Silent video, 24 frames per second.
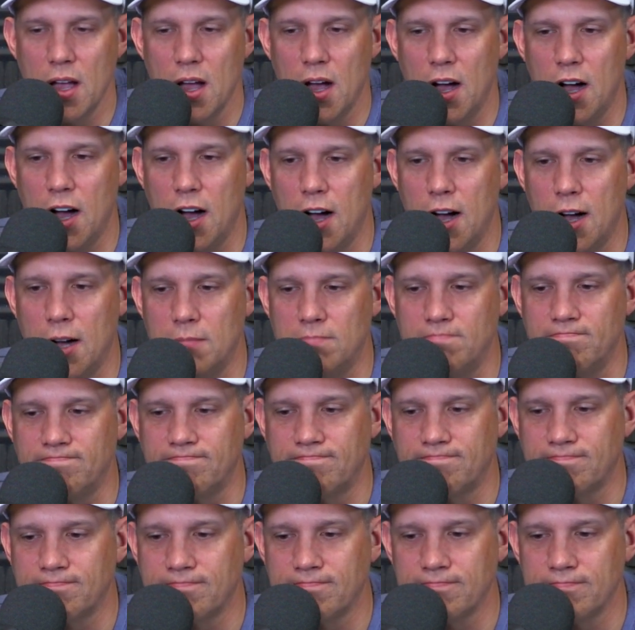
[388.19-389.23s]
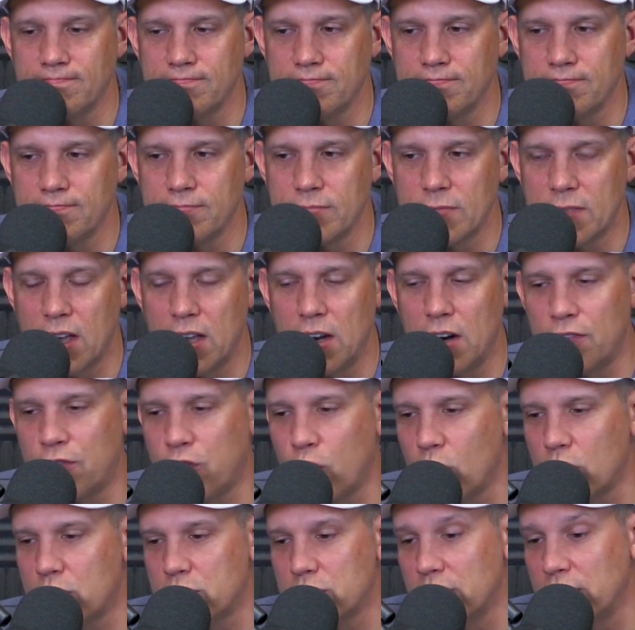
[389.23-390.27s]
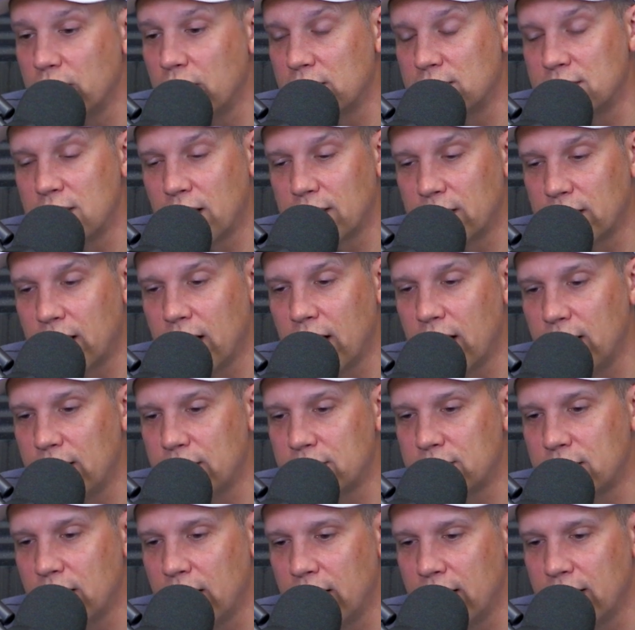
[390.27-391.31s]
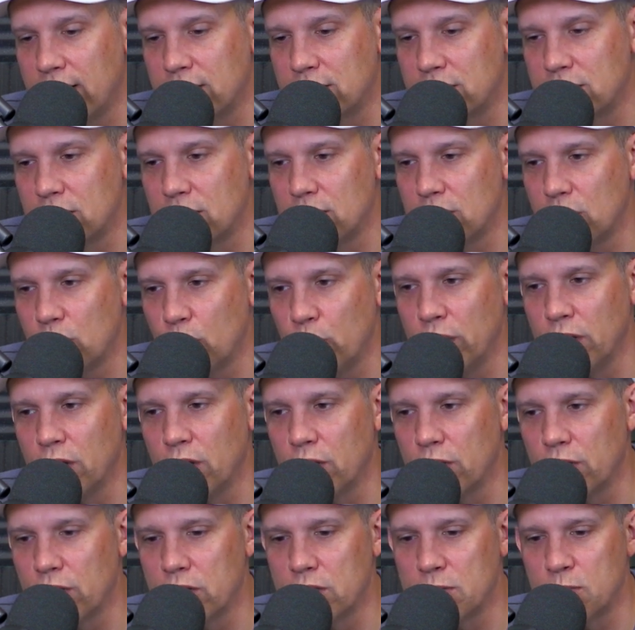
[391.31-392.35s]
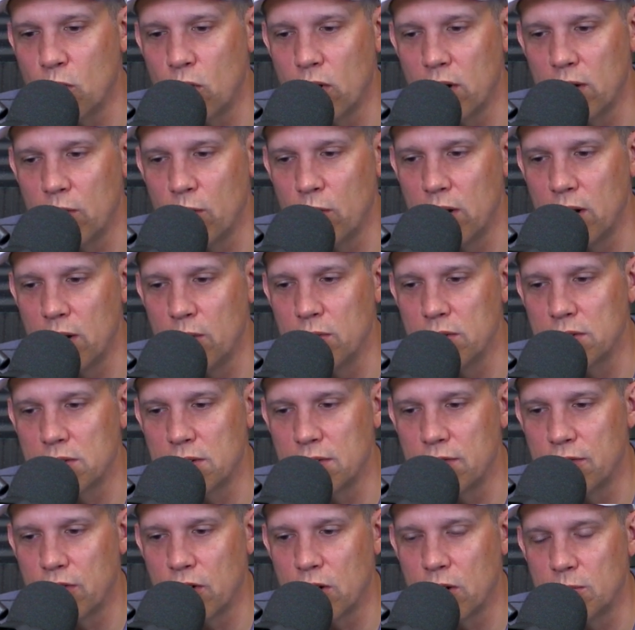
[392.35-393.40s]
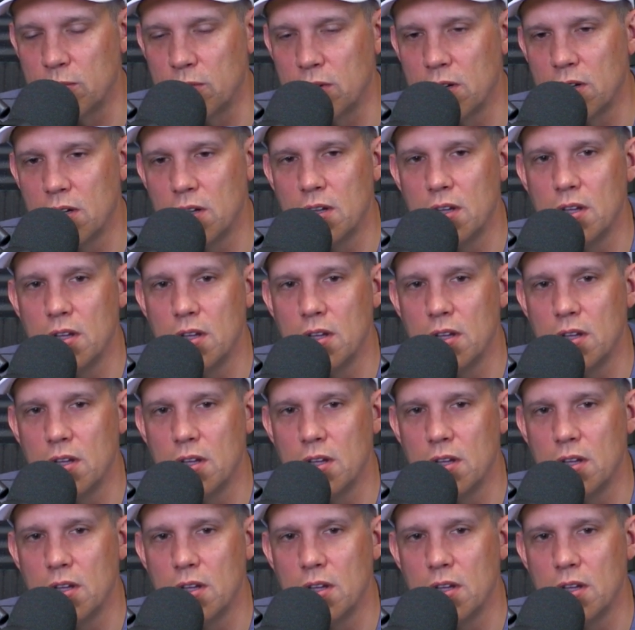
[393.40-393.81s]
And unfortunately, that's not the case, as we learned this morning when it was confirmed.